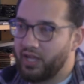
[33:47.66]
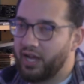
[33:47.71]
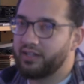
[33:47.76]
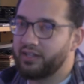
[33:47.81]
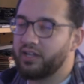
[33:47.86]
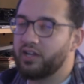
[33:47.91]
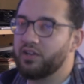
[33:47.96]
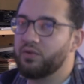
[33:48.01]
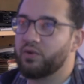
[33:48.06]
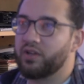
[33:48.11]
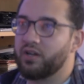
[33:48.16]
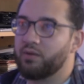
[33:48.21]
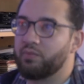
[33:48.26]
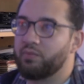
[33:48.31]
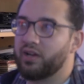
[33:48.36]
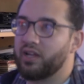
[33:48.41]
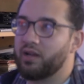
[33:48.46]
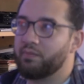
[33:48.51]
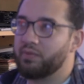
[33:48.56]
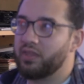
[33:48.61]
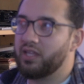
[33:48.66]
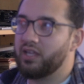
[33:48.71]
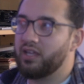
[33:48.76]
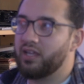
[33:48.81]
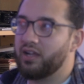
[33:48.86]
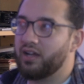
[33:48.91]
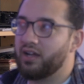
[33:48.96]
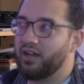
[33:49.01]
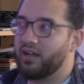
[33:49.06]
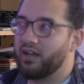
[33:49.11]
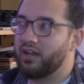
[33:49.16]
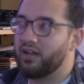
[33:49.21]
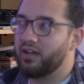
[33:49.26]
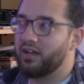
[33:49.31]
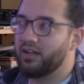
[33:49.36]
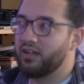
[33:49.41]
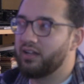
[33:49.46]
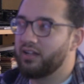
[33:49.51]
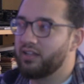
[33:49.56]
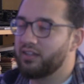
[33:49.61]
I thought you were gonna bring up
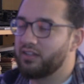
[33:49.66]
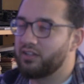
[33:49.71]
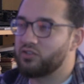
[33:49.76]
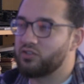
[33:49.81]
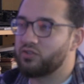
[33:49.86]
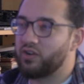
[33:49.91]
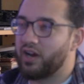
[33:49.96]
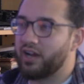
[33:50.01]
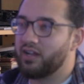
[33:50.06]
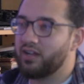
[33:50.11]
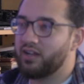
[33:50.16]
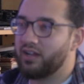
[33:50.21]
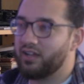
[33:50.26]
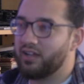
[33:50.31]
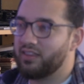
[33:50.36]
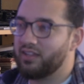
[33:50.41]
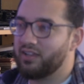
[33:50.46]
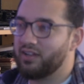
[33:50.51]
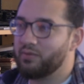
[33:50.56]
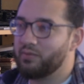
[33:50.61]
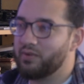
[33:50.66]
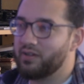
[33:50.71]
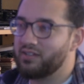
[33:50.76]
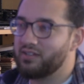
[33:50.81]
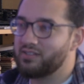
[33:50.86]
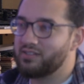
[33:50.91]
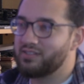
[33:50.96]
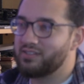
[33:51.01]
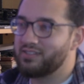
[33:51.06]
the trike. I think it was.